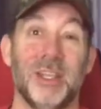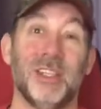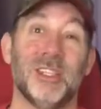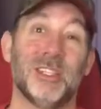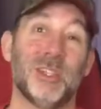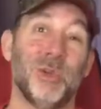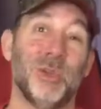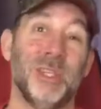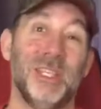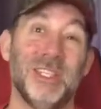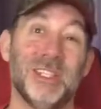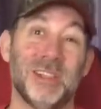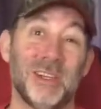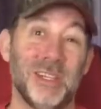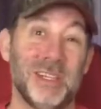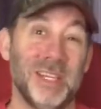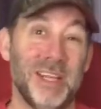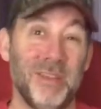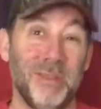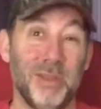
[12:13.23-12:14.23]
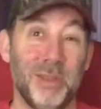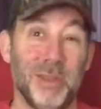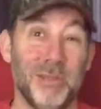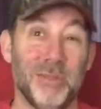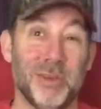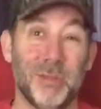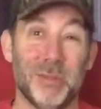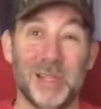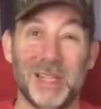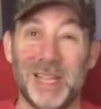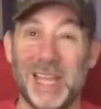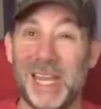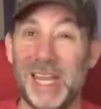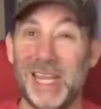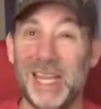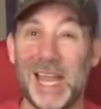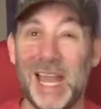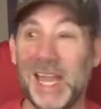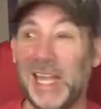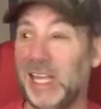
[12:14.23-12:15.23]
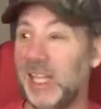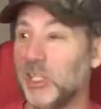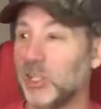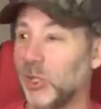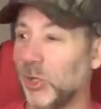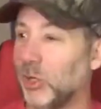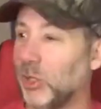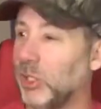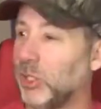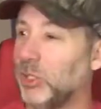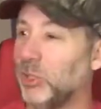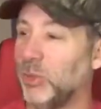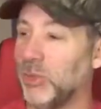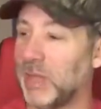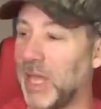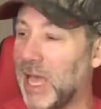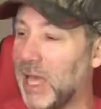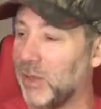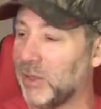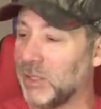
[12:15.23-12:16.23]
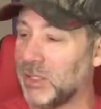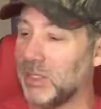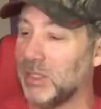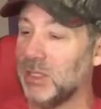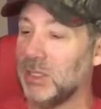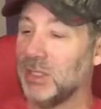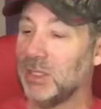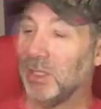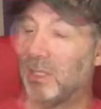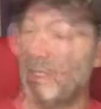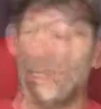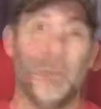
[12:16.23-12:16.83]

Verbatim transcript: So these are definitely from the late 90s, early 2000s.